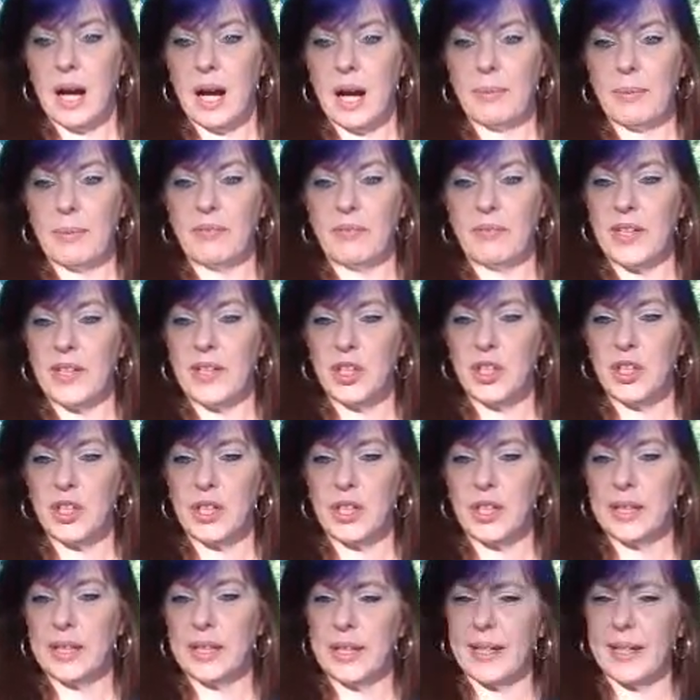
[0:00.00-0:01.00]
about
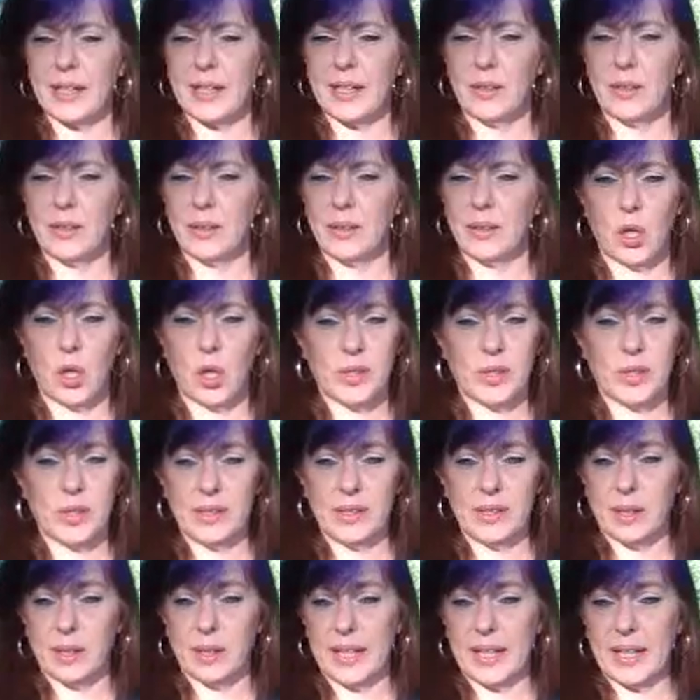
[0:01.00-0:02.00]
finishing a cycle,
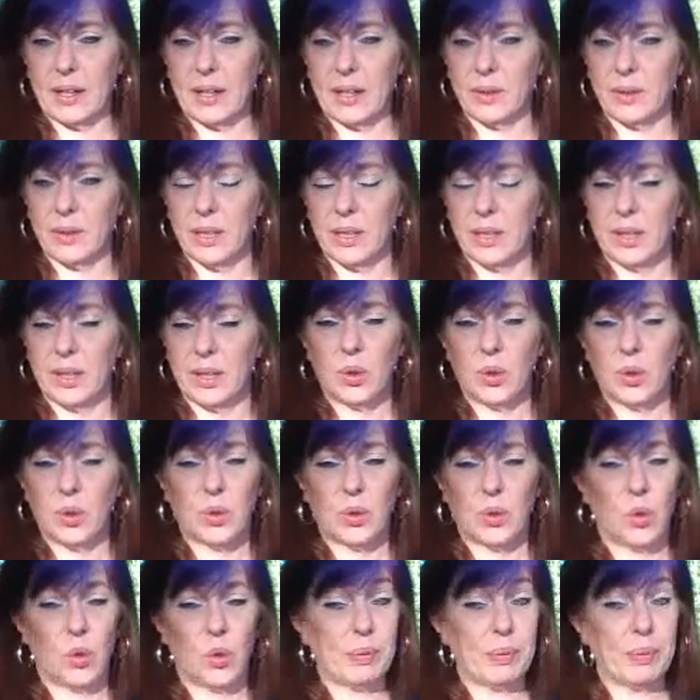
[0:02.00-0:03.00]
closing something out,
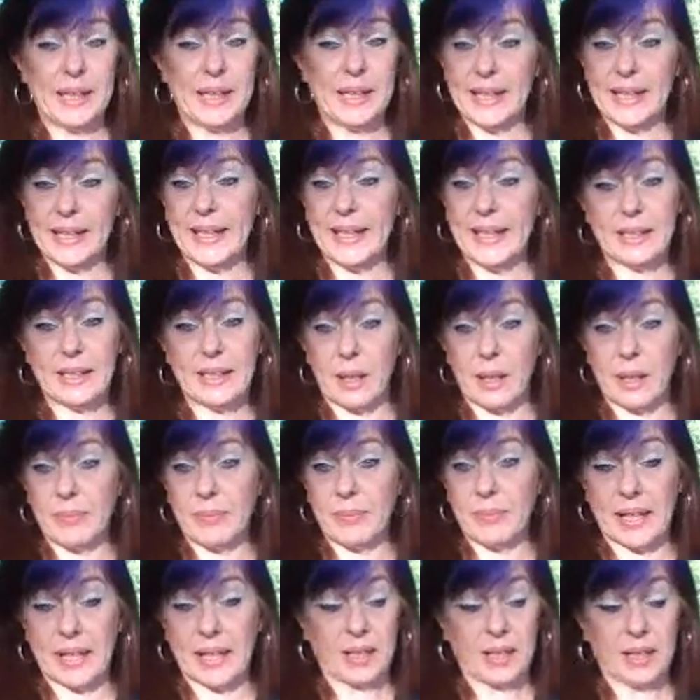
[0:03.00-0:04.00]
or beginning
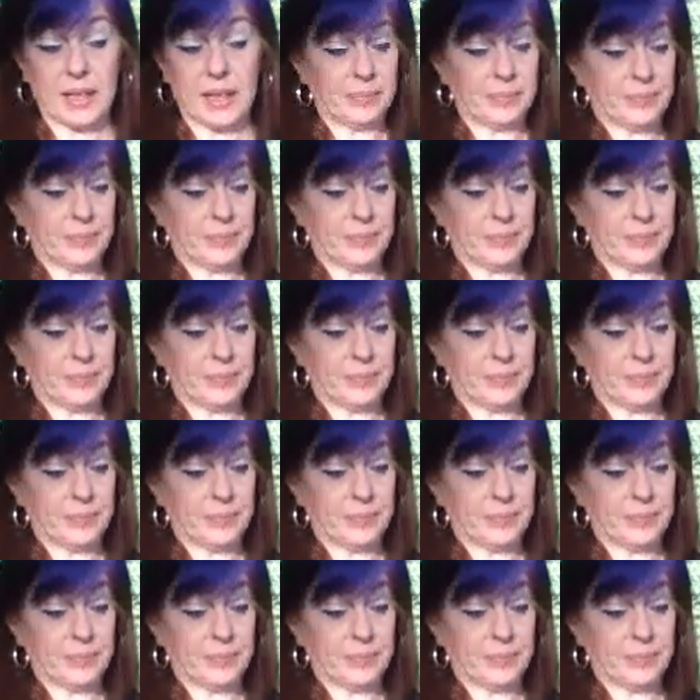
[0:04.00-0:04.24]
something.